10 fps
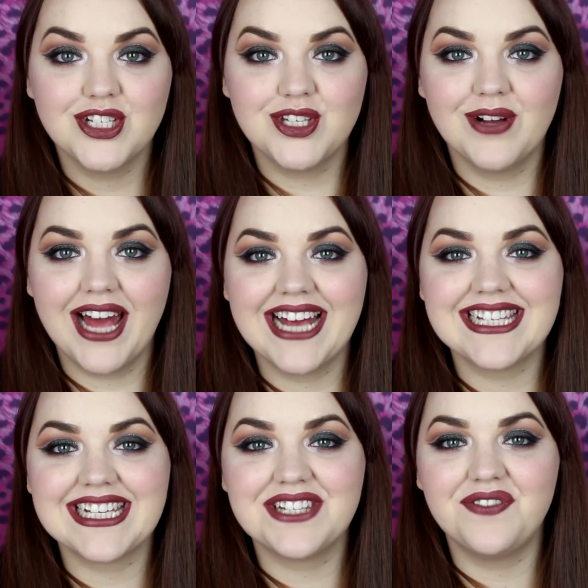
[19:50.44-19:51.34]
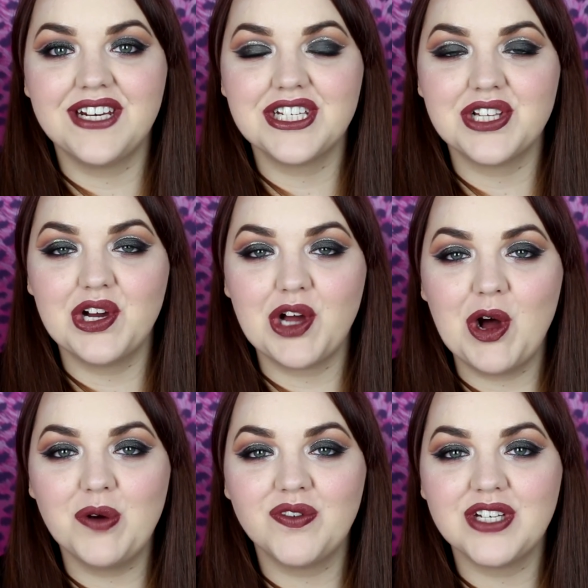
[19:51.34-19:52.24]
So guys, that's the finished look. I
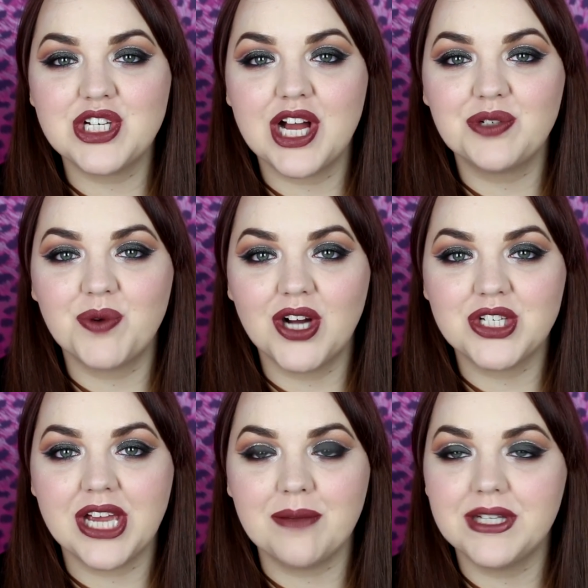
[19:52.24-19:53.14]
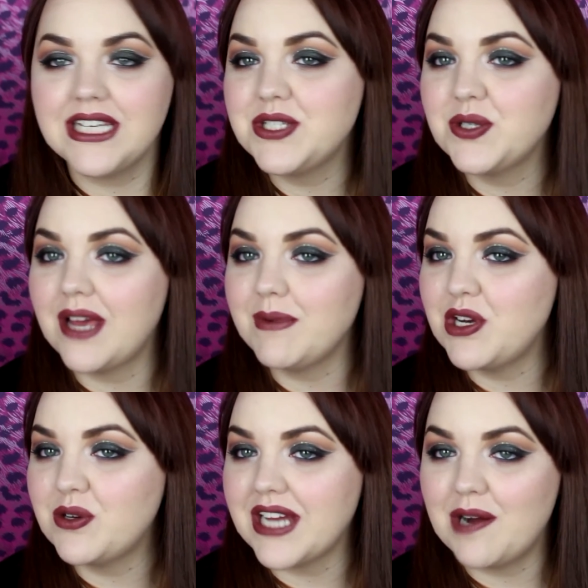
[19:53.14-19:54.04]
hope you've enjoyed watching. Please do let me
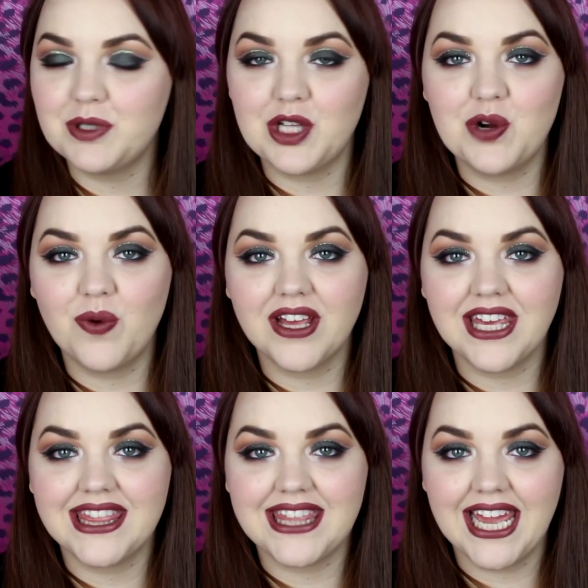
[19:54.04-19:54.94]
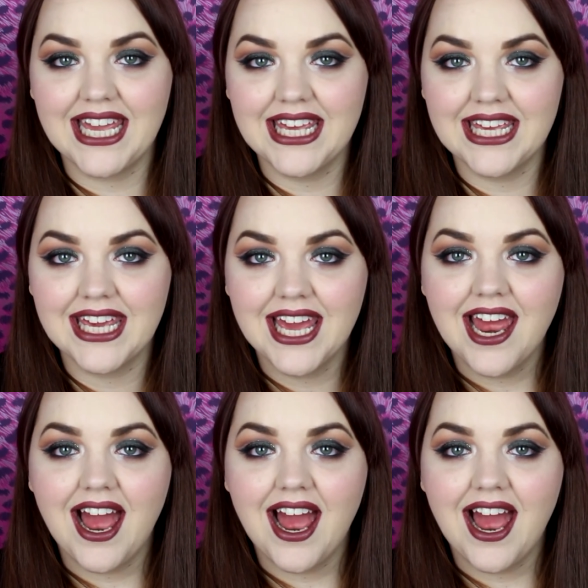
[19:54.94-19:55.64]
know down below what you think.